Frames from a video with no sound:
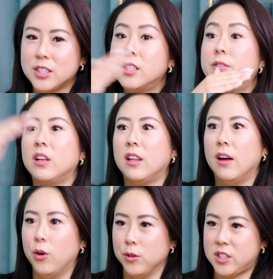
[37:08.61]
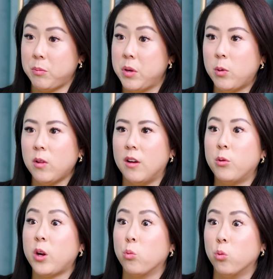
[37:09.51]
Just different levels. Some people
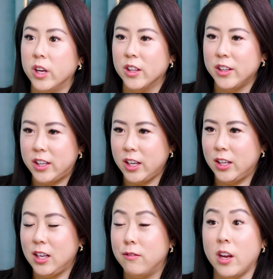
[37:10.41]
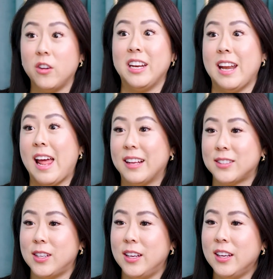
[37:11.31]
love it really kinky, very
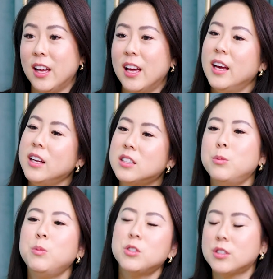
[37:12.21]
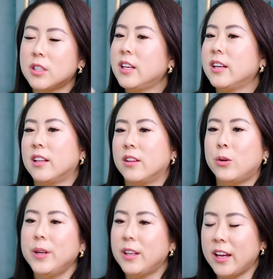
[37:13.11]
nasty, and some people just like a
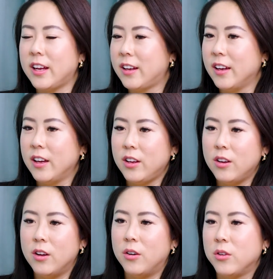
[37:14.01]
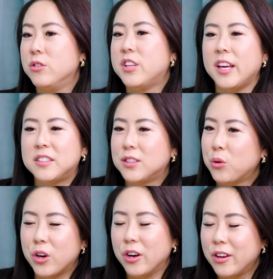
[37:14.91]
little bit like, you taste
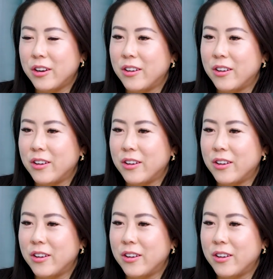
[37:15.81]
so good.